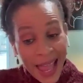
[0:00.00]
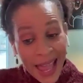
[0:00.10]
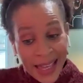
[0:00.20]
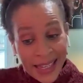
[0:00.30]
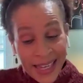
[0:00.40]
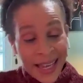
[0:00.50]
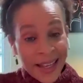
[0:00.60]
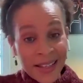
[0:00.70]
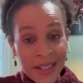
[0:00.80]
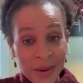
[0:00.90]
And
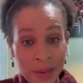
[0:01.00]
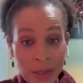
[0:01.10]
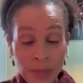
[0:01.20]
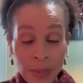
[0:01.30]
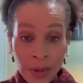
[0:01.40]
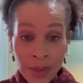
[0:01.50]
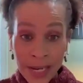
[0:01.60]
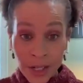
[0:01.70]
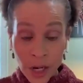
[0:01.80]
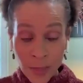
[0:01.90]
at Gusto, I was both
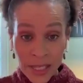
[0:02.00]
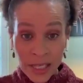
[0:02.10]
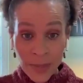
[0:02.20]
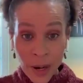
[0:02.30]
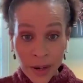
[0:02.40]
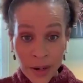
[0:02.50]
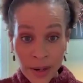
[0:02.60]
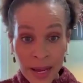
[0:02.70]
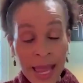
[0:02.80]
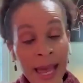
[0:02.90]
an HR business
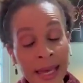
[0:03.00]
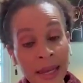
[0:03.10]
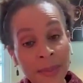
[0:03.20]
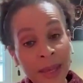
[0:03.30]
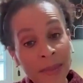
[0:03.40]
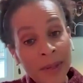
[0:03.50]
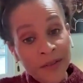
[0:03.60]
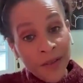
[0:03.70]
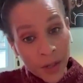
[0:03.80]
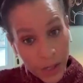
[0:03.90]
partner and I became a
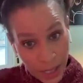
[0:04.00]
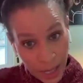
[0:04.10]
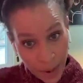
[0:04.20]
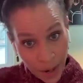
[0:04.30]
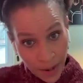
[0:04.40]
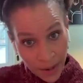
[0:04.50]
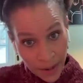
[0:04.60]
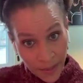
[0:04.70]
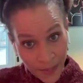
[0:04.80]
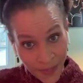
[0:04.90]
diversity
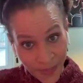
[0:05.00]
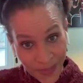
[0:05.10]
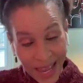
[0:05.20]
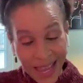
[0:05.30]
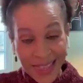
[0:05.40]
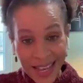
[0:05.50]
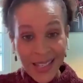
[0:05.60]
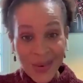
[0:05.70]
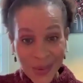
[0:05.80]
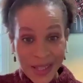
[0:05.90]
partner. And
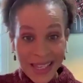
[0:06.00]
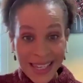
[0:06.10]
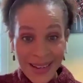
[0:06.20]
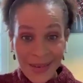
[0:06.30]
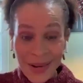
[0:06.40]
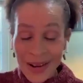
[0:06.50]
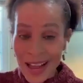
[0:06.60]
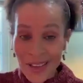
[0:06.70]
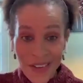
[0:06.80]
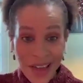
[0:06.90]
that's really where
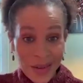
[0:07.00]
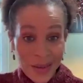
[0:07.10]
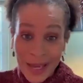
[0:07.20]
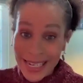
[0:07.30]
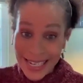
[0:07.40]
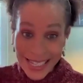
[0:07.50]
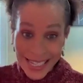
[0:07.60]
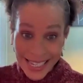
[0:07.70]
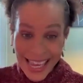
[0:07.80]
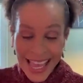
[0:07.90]
I found my
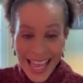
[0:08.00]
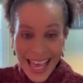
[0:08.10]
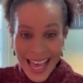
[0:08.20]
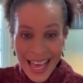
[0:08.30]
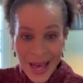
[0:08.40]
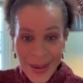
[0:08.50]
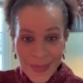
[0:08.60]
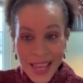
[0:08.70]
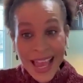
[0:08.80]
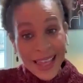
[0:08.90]
niche.
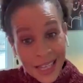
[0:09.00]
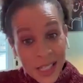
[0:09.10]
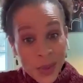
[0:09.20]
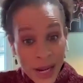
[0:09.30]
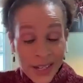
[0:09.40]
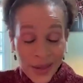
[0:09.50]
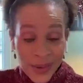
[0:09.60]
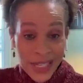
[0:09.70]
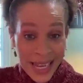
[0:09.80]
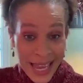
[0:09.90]
And that's what I do
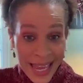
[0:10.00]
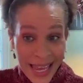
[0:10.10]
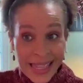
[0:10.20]
today.